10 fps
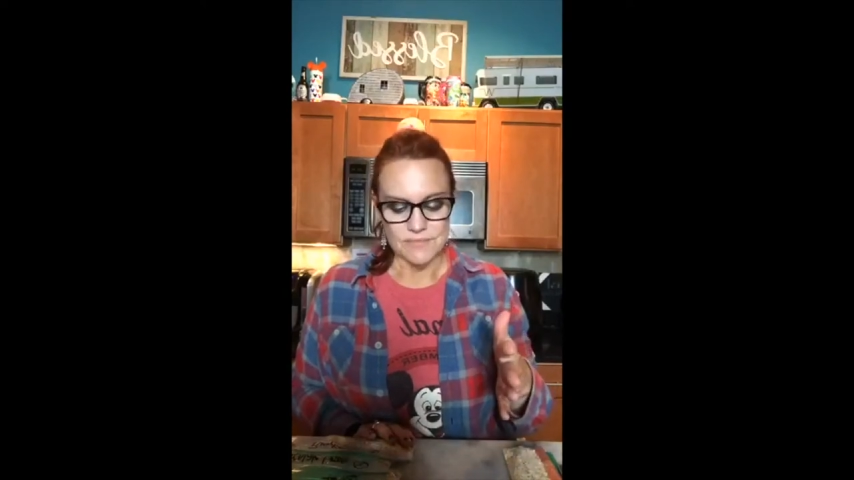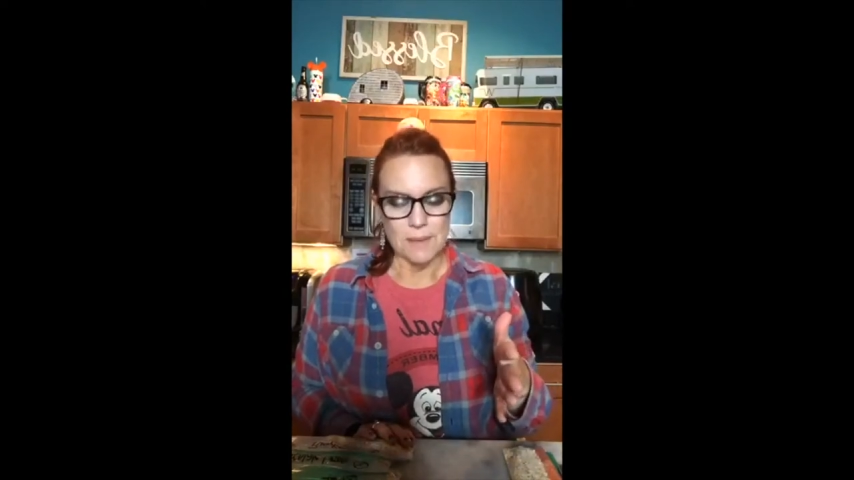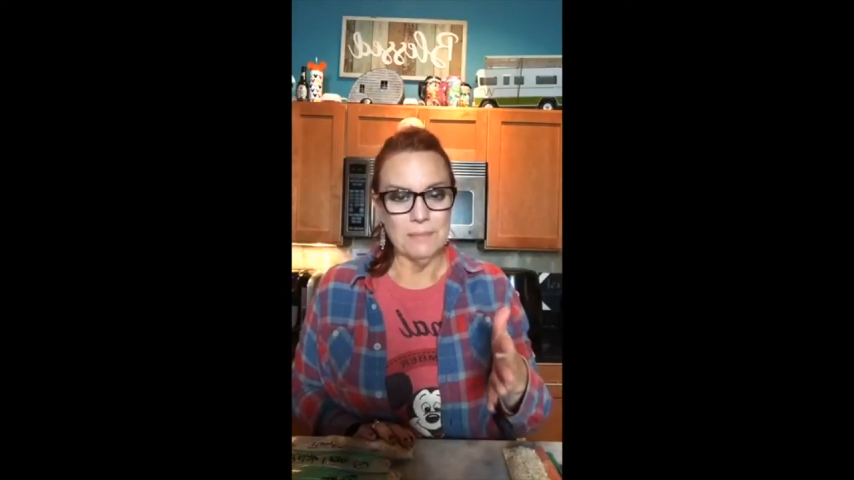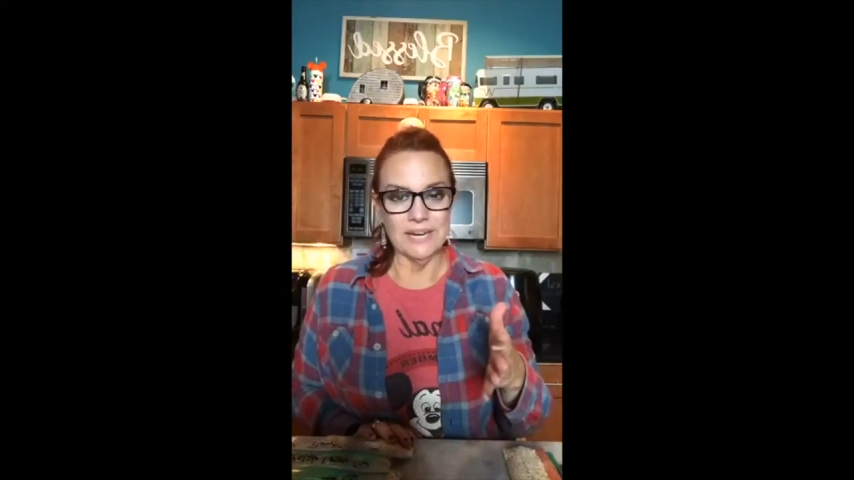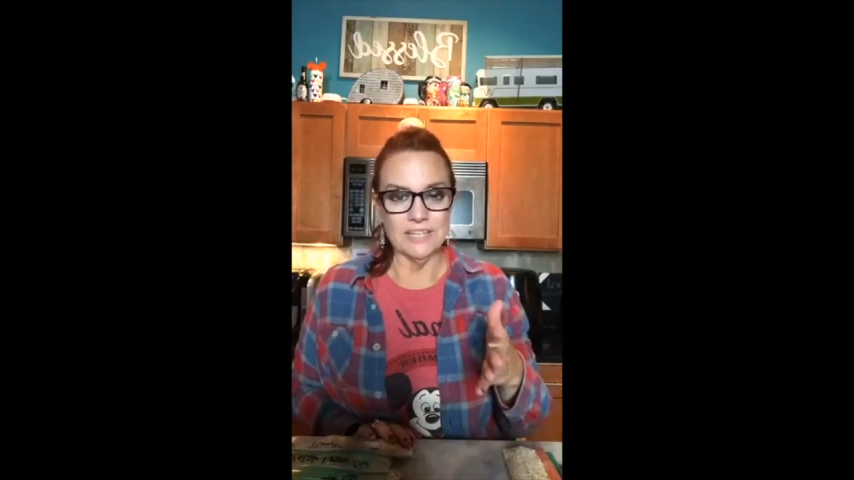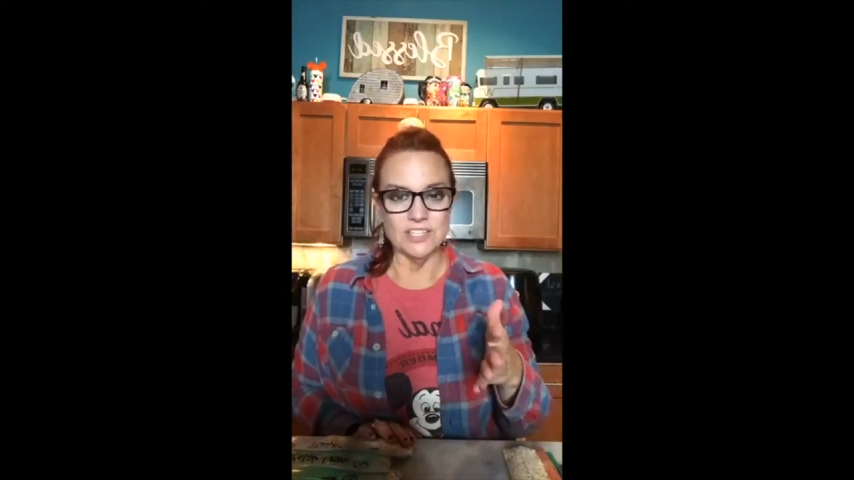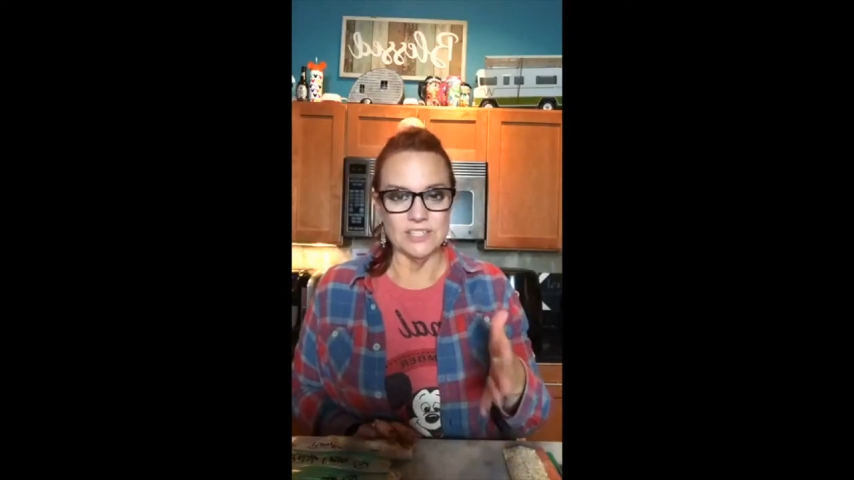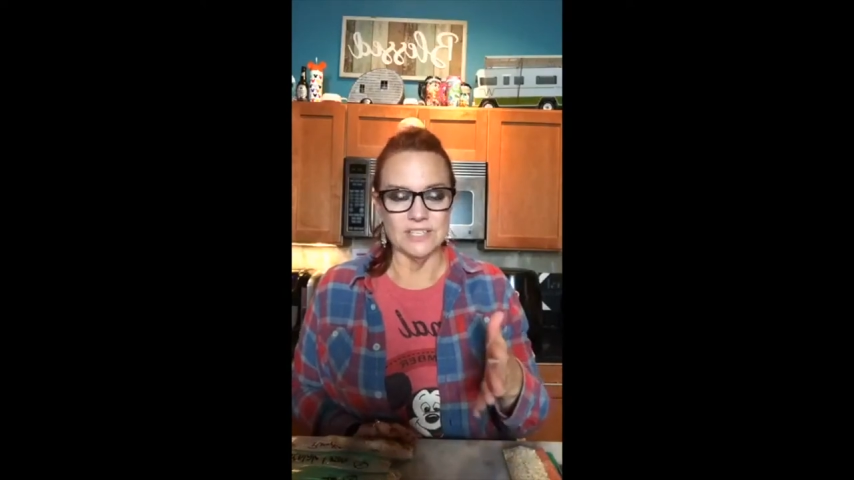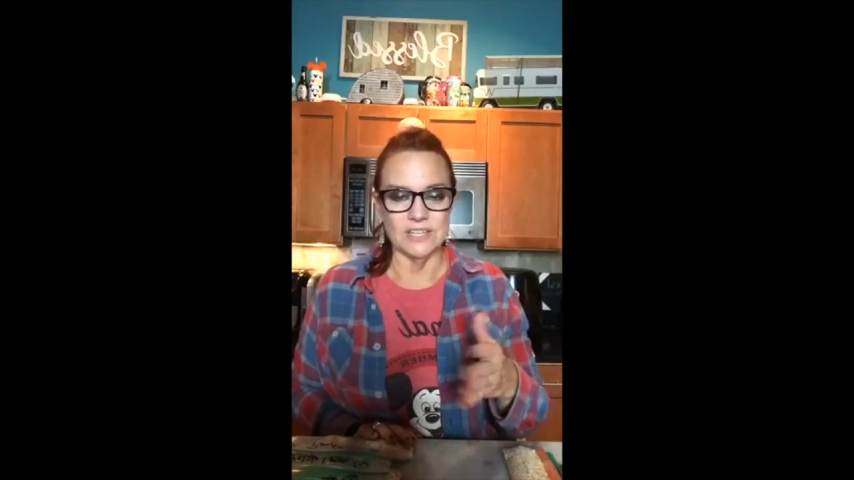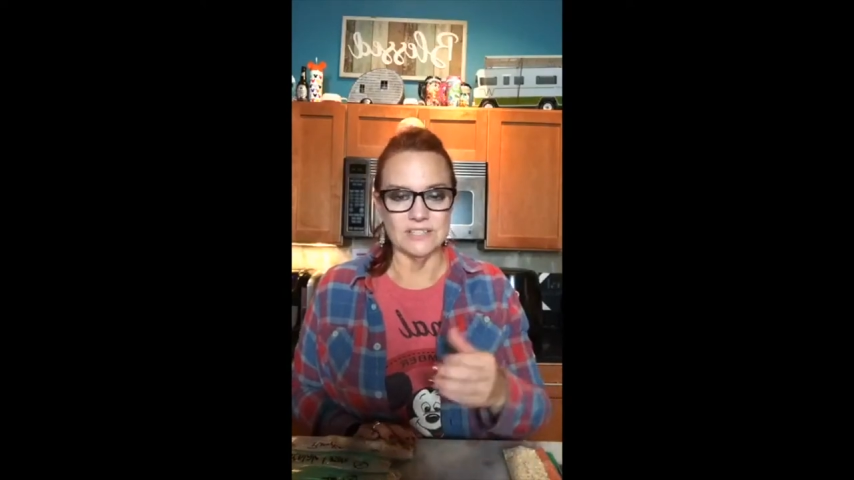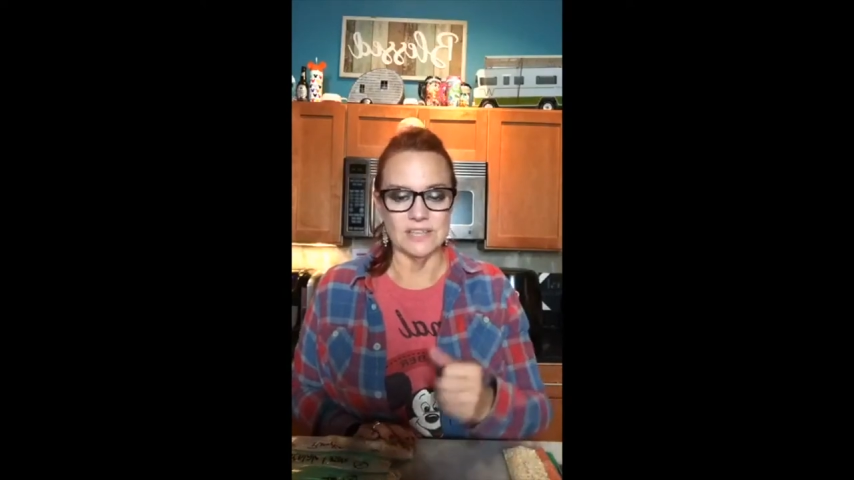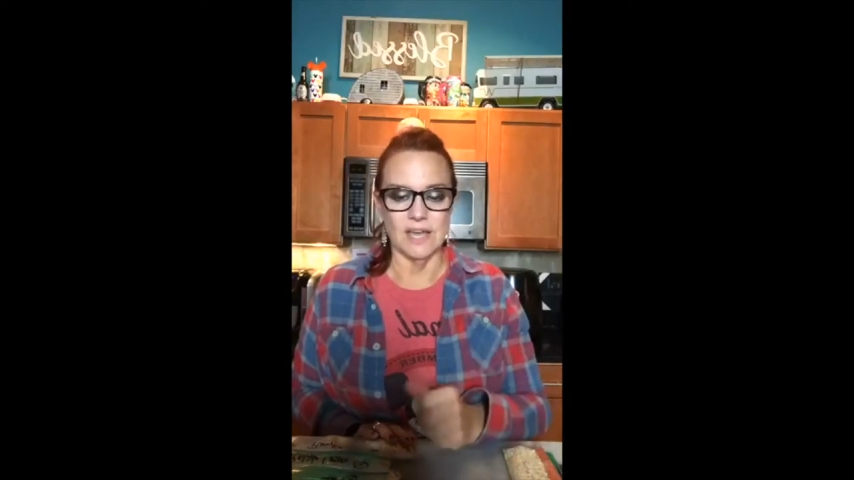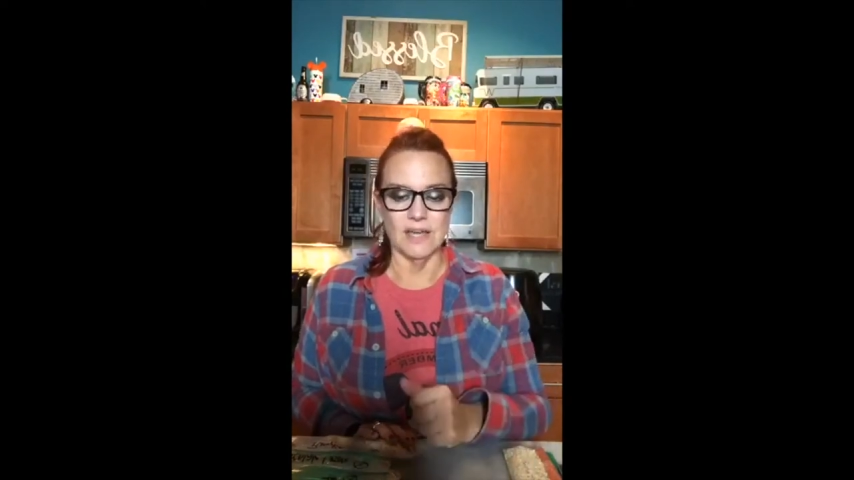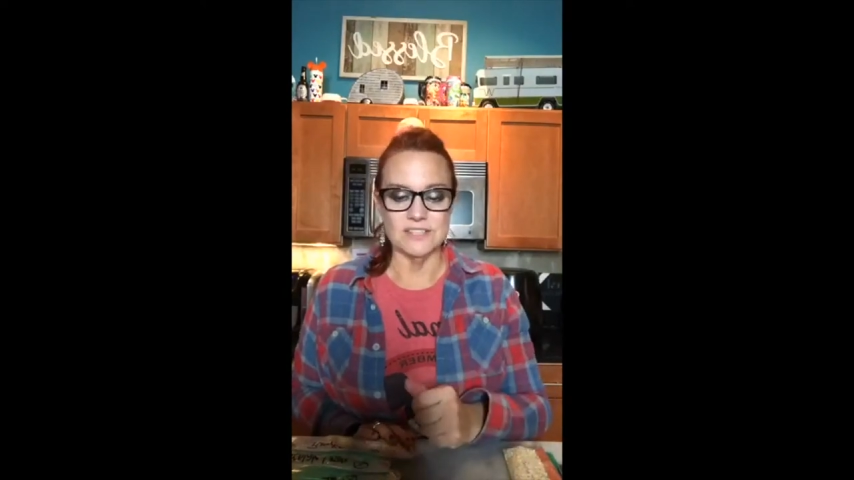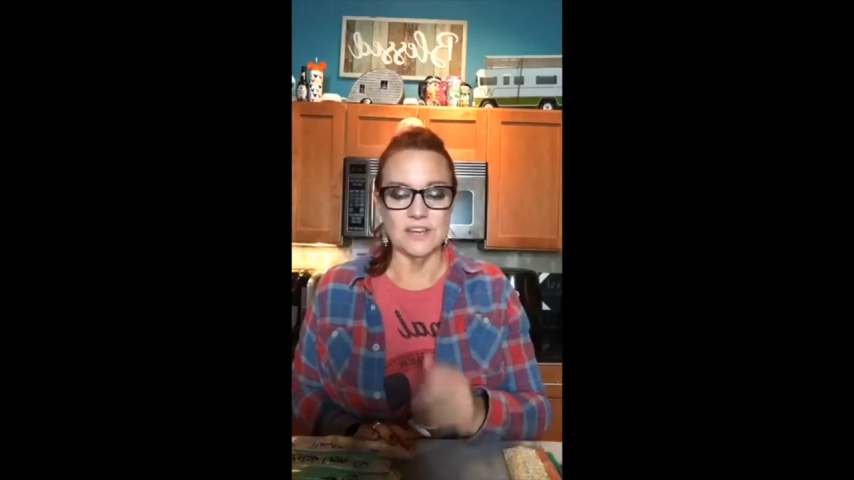it's just, it's
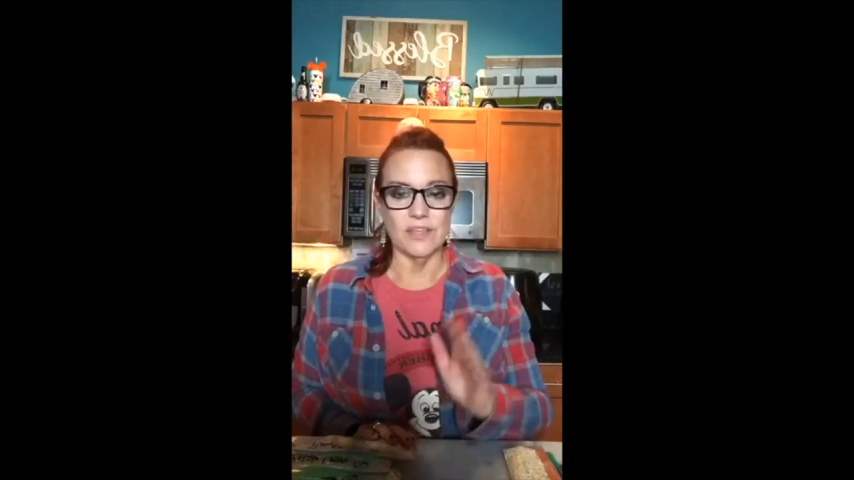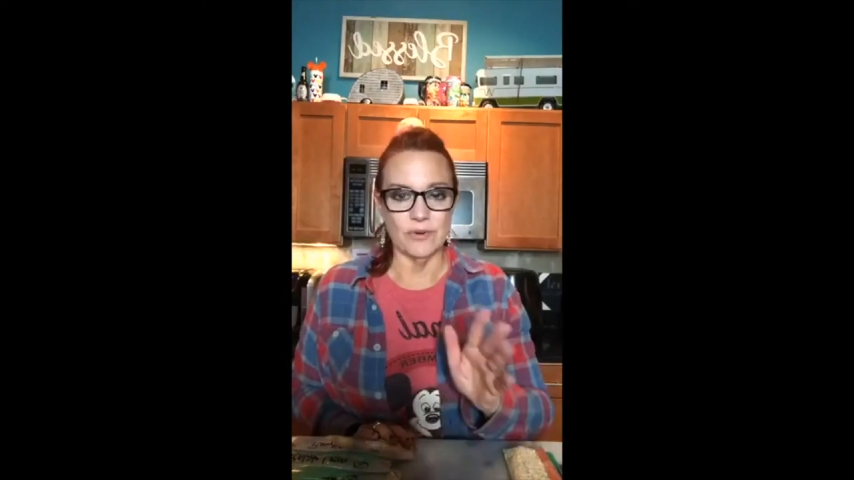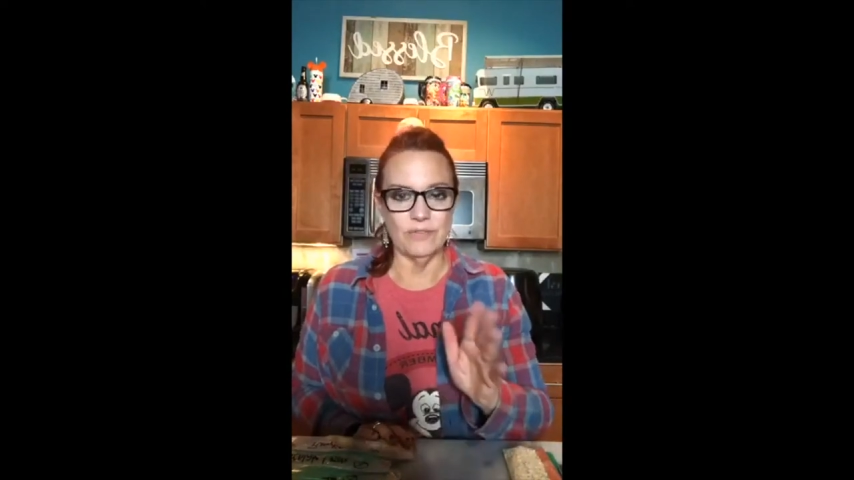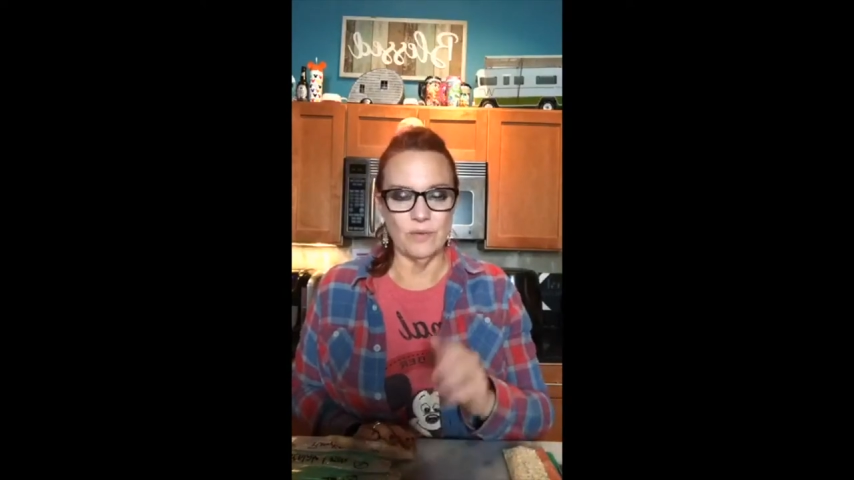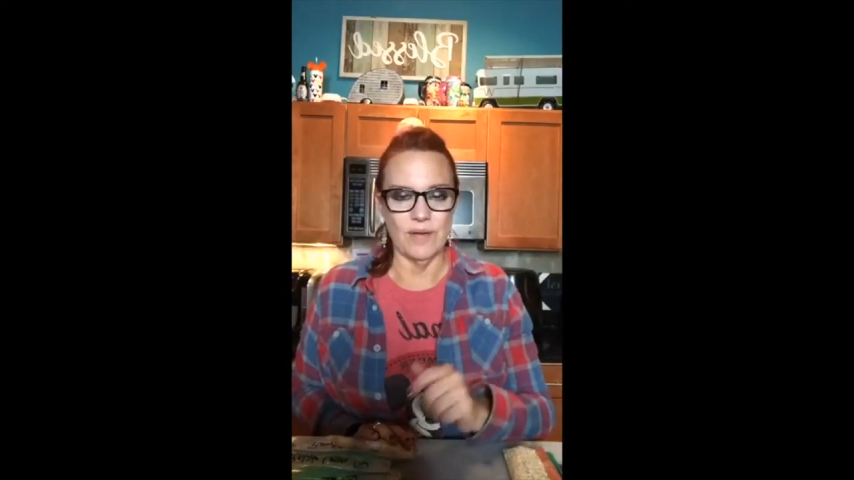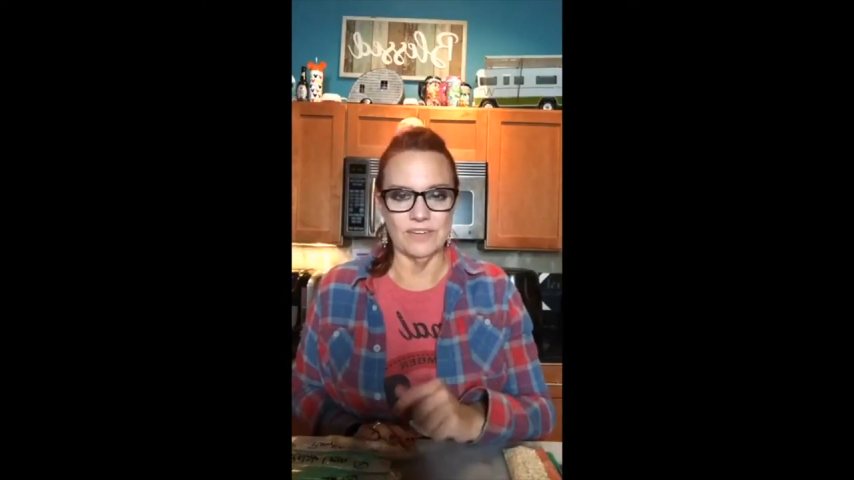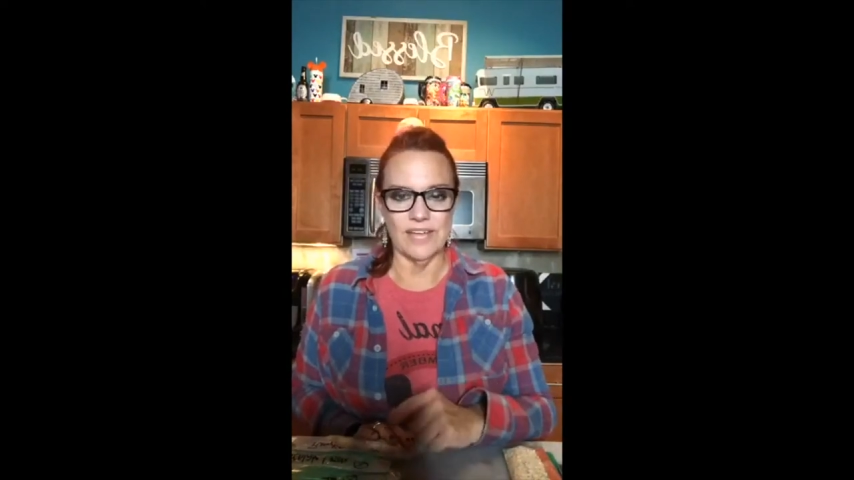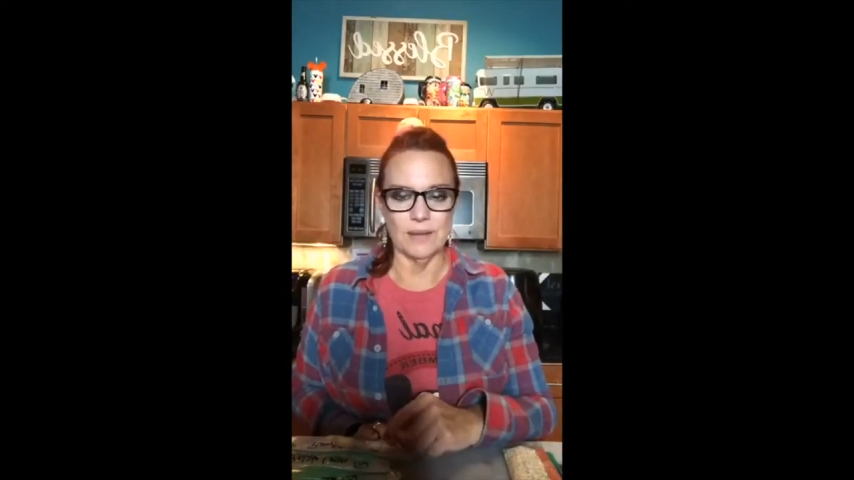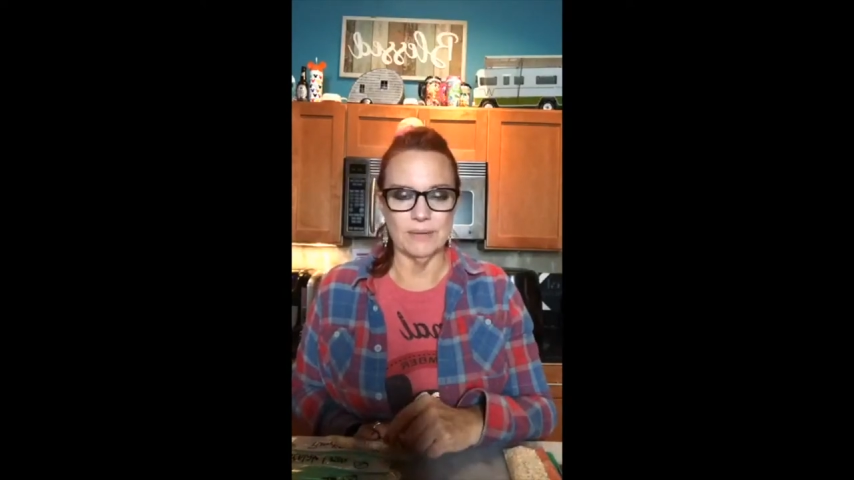another If You Have an Egg,